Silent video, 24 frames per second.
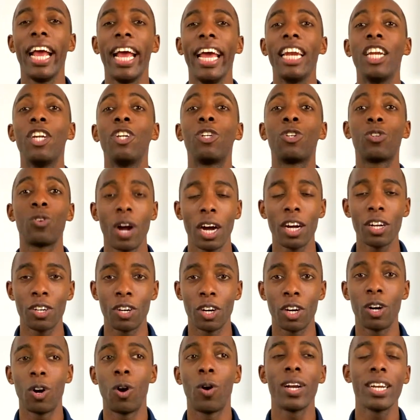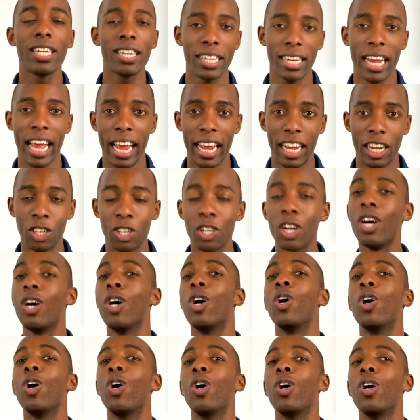an instructor on a stage
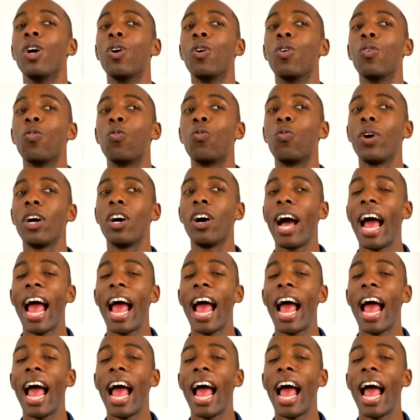will